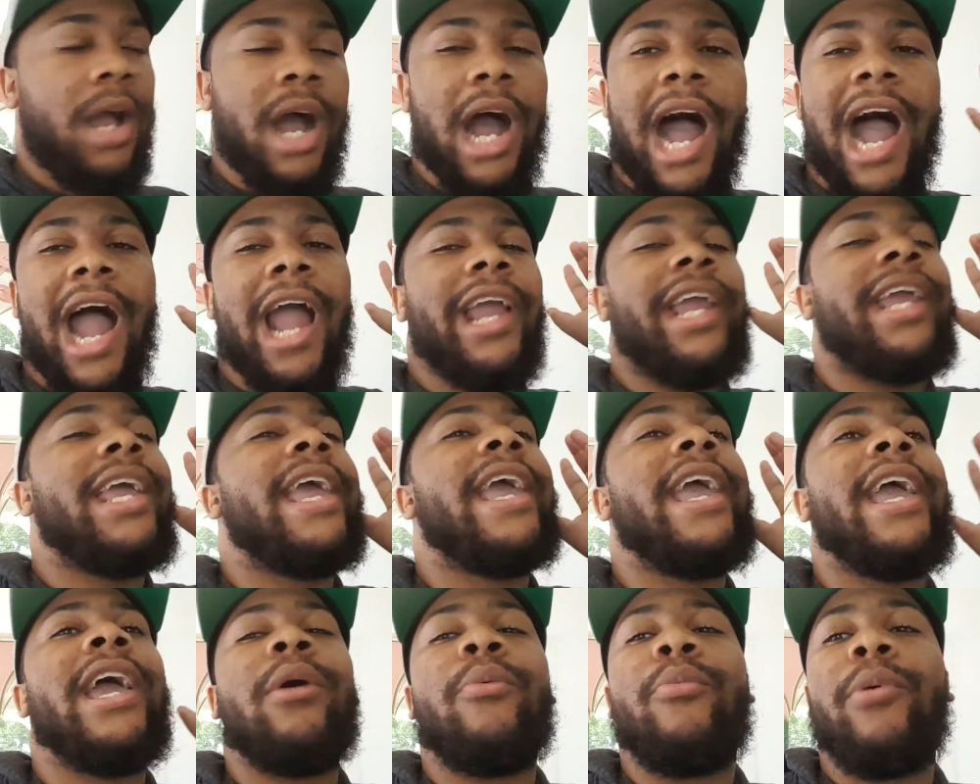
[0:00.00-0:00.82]
I
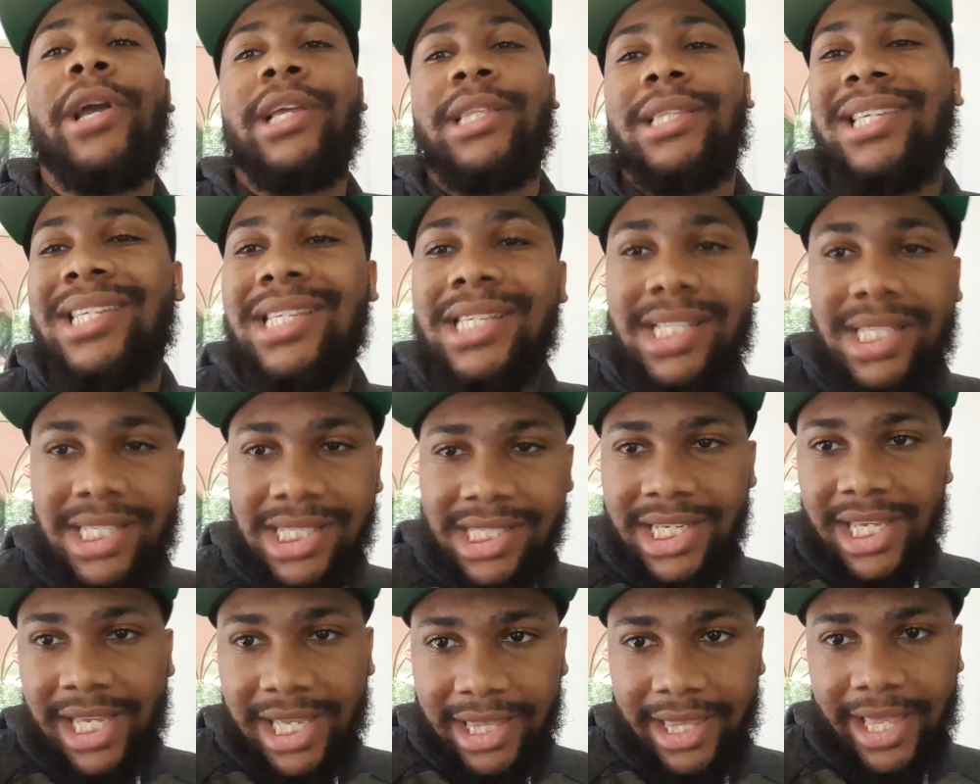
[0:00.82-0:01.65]
can't wait to
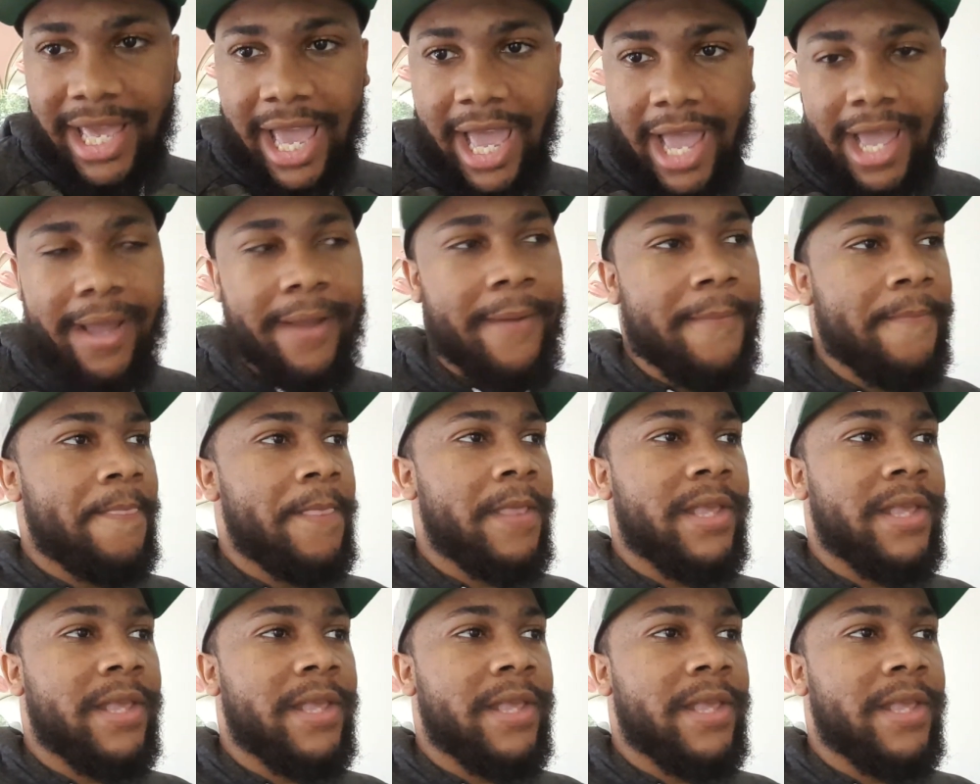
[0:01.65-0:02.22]
see that.